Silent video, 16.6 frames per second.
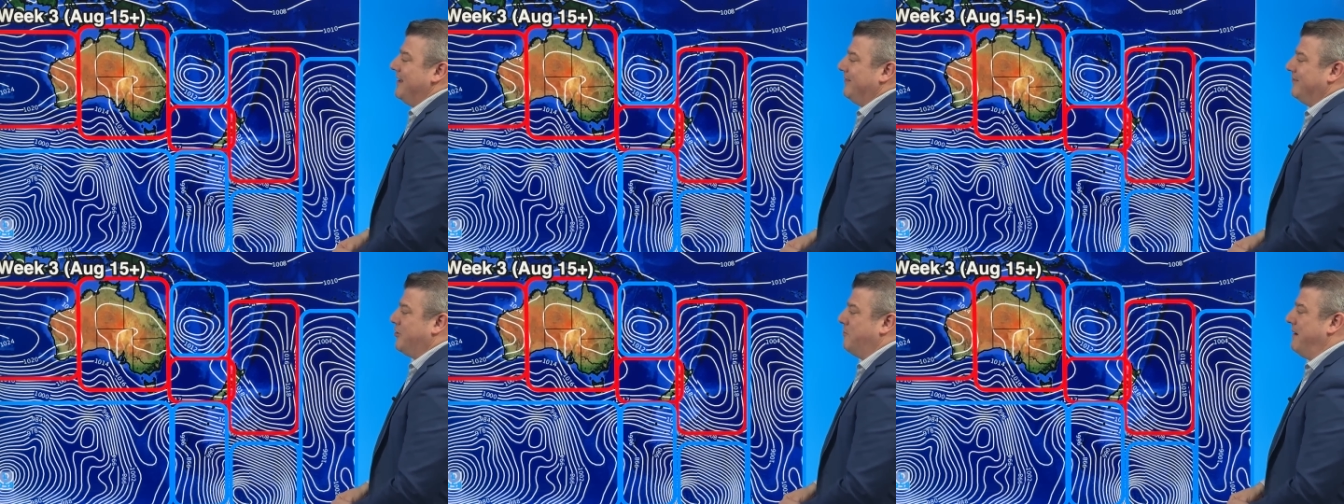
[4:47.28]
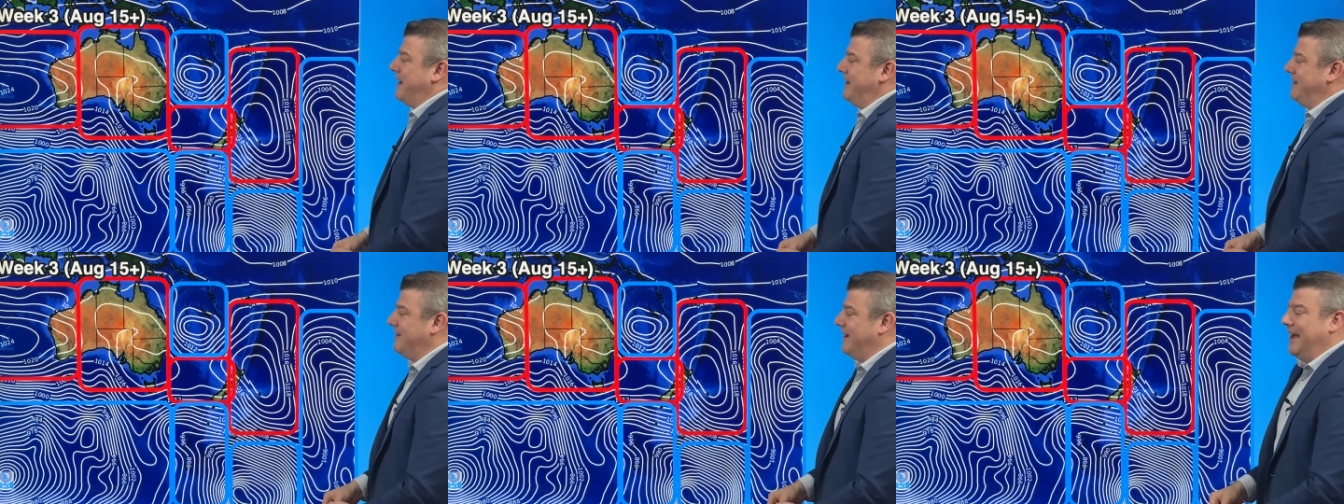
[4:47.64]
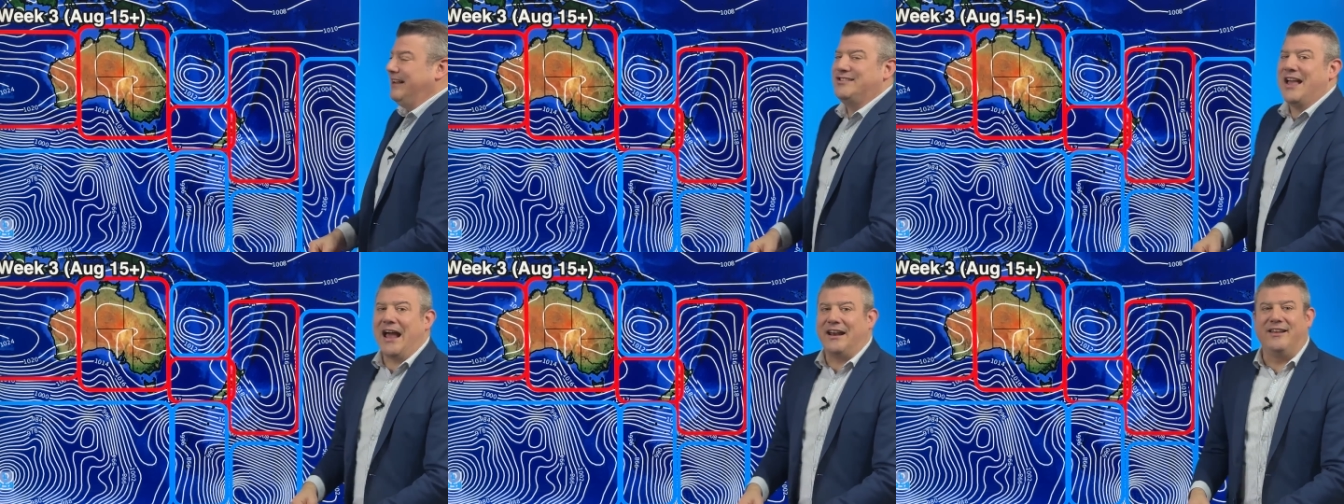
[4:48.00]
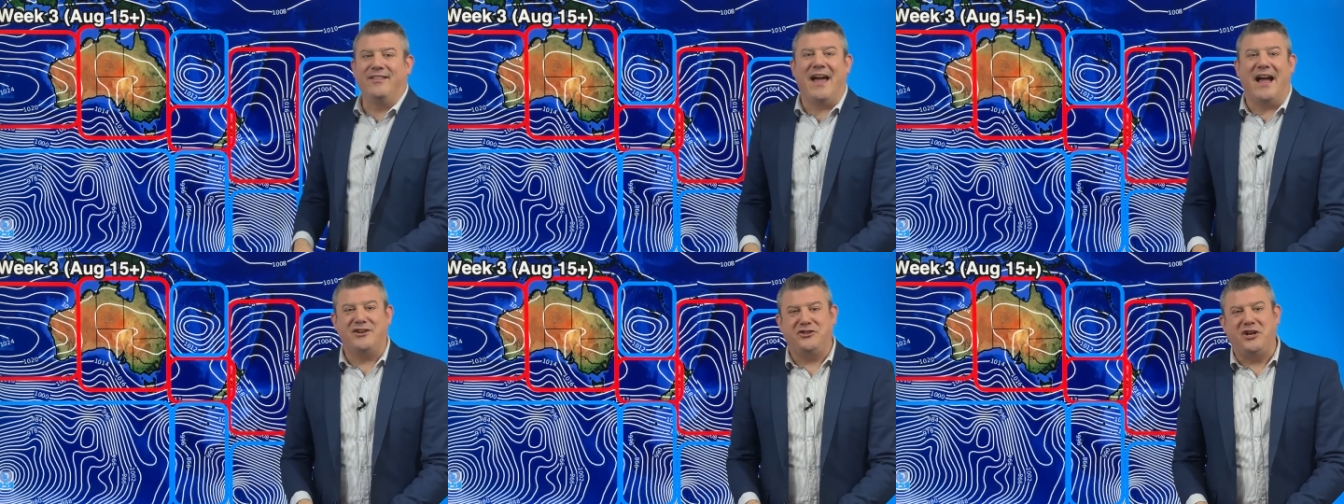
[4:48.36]
to be exactly
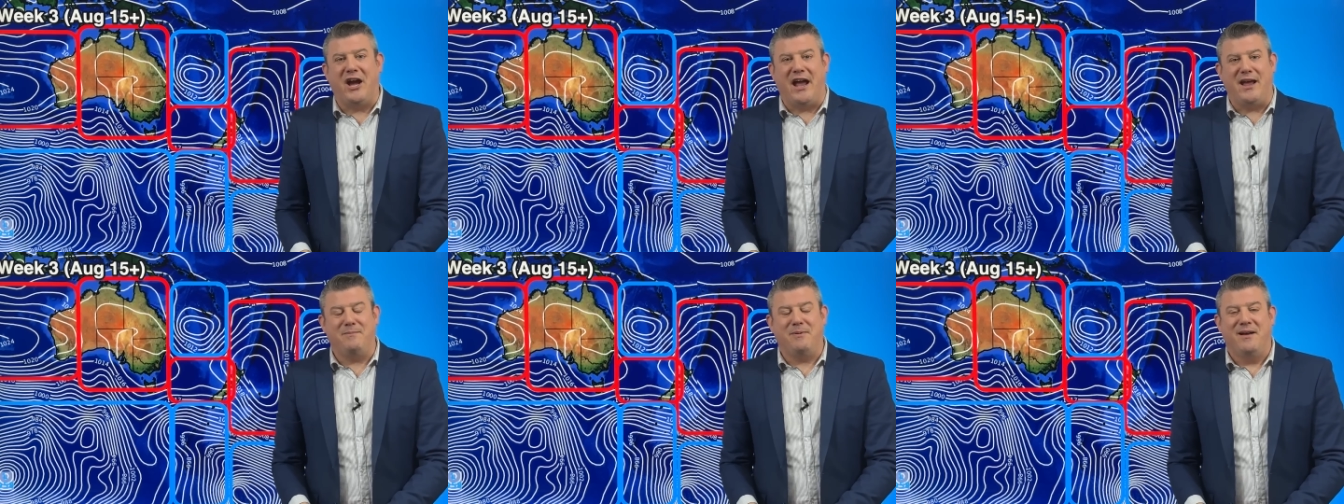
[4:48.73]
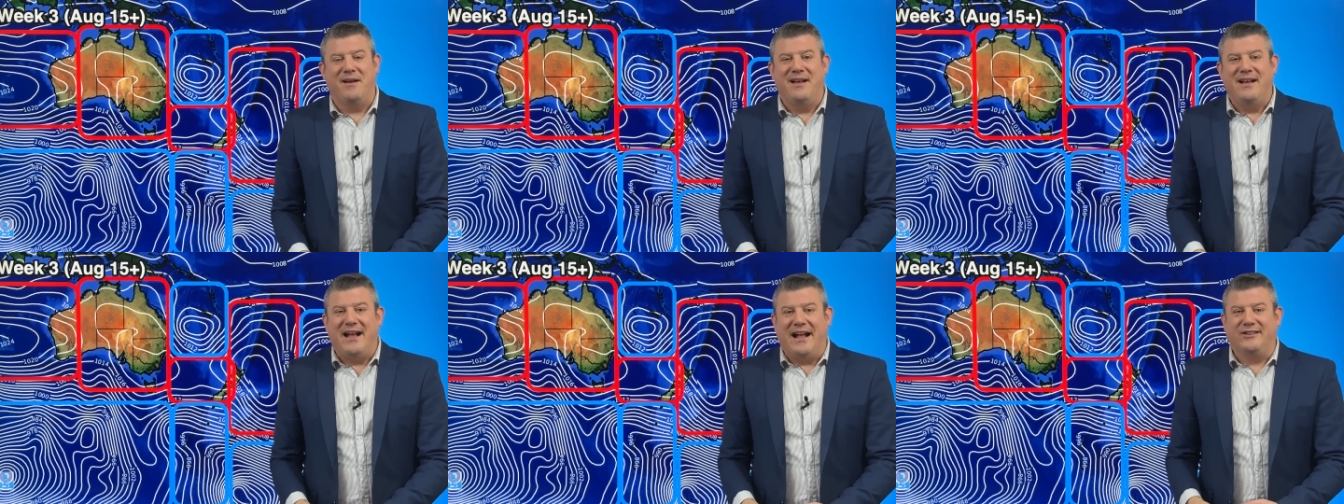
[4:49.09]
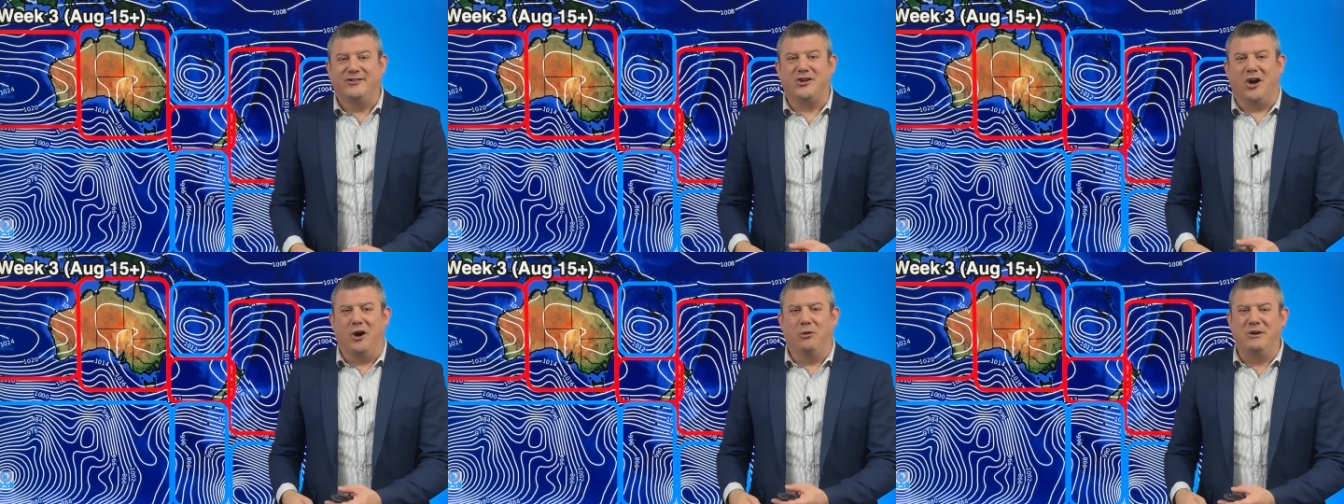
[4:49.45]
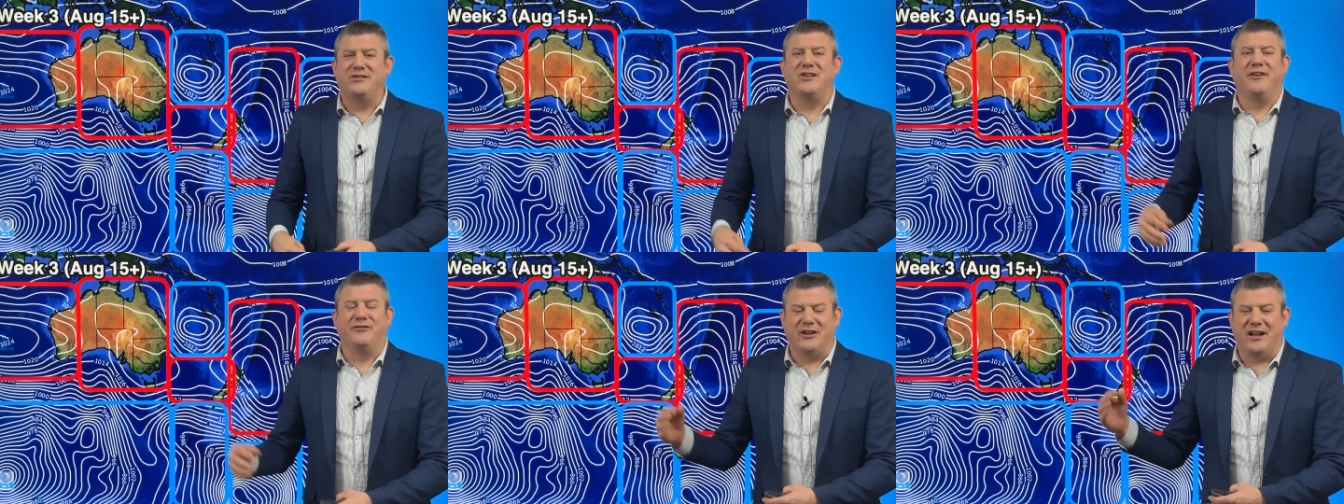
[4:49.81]
that shape, and so we
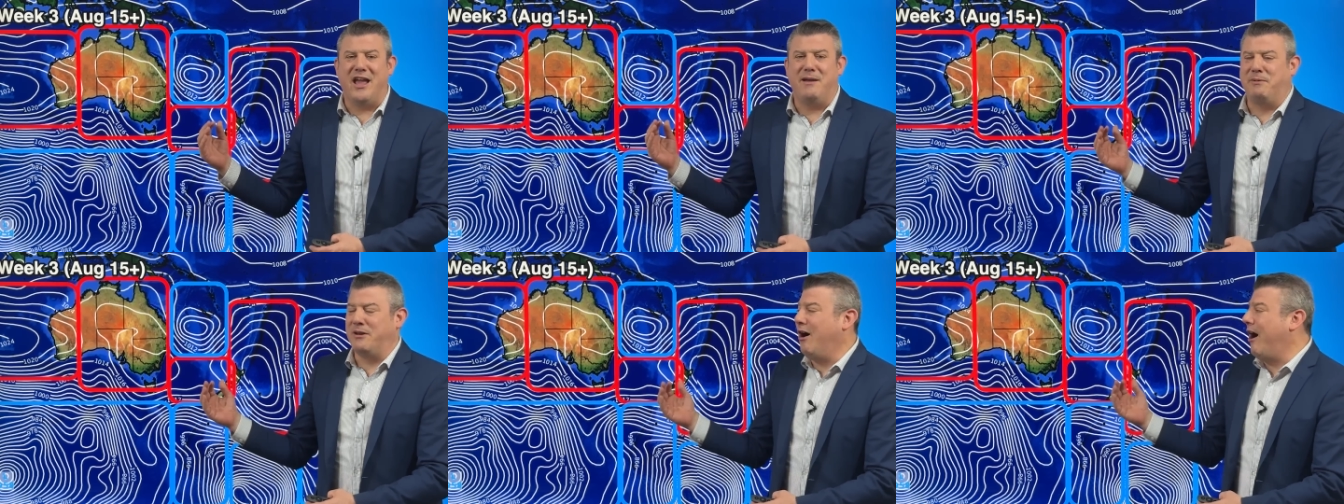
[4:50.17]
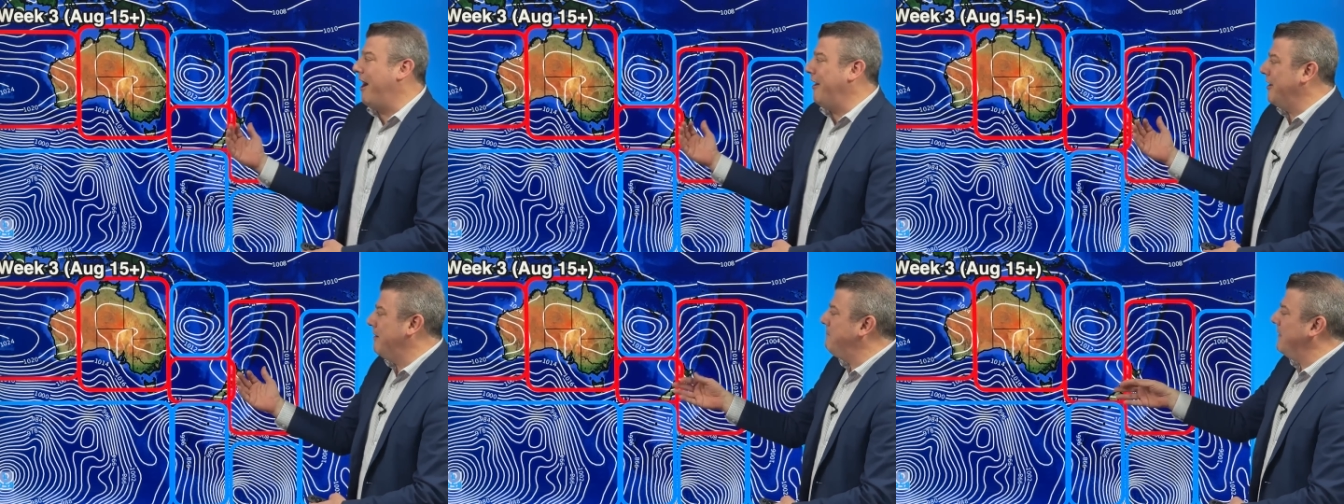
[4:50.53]
still have to keep an eye on it.